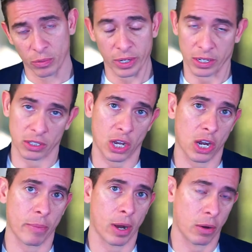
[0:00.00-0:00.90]
And we're not going to
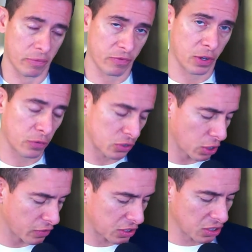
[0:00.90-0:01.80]
talk about fee for
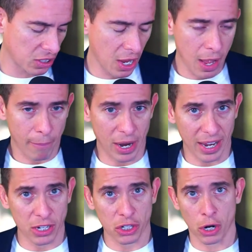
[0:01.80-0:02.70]
services, but
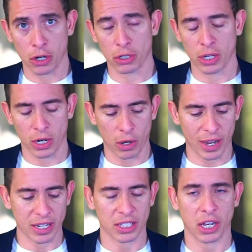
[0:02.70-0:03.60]
I can charge, you know,
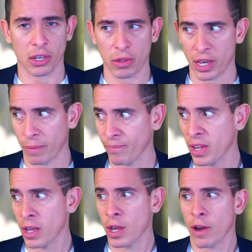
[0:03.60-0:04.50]
I can tell you that
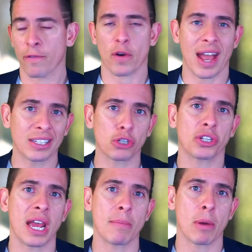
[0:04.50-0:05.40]
for
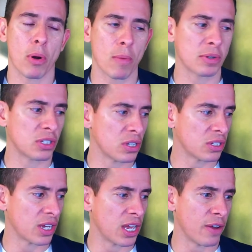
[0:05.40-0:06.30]
entertainment
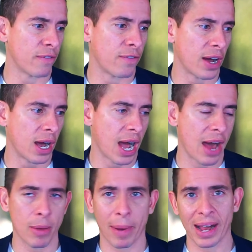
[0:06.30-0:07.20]
purposes, if
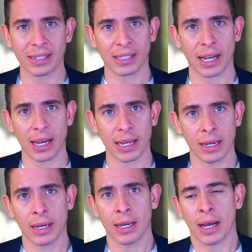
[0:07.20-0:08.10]
on the buy side,
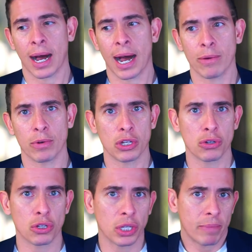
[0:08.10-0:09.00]
I would
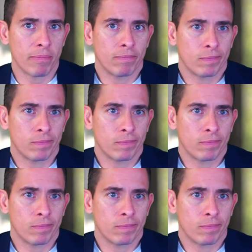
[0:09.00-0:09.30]
usually